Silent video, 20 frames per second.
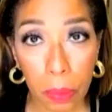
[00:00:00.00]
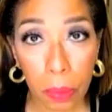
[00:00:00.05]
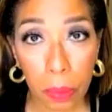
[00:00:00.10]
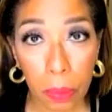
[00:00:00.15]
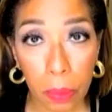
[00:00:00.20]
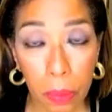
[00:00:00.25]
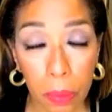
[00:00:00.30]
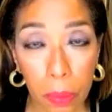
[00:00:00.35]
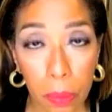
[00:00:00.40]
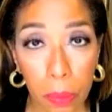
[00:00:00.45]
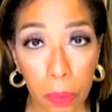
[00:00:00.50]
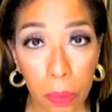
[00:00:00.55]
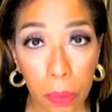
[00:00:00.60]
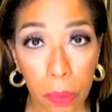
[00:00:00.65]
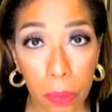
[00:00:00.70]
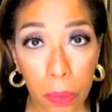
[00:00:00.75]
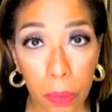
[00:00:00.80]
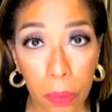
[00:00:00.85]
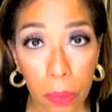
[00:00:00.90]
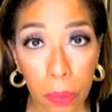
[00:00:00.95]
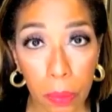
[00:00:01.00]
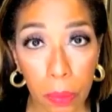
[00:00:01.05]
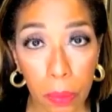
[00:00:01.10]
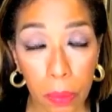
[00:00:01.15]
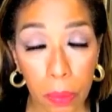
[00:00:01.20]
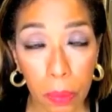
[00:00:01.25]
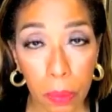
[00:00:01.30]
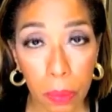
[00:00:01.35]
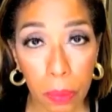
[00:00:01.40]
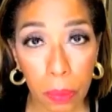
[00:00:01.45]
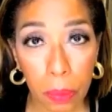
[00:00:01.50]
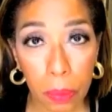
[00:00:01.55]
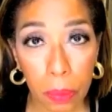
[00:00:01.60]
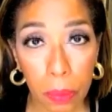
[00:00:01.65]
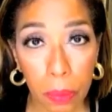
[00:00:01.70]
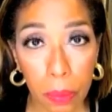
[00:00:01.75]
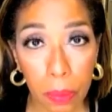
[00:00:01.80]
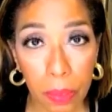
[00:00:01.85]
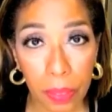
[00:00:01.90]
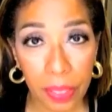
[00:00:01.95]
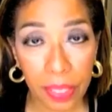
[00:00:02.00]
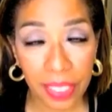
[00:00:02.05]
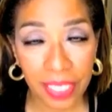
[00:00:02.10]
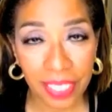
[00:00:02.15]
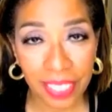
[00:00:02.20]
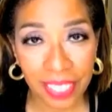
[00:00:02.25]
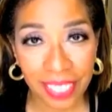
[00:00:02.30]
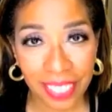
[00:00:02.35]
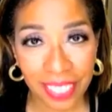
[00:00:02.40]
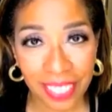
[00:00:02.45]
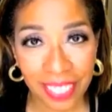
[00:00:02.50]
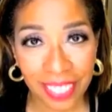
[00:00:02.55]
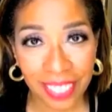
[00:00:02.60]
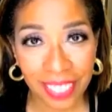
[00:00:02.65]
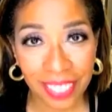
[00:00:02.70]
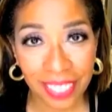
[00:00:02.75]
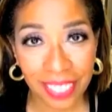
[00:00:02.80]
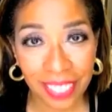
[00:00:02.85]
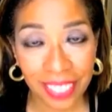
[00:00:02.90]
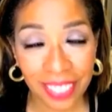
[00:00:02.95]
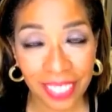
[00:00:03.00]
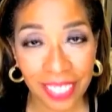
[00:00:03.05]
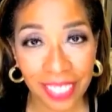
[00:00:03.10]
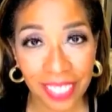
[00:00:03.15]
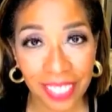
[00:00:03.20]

[no speech]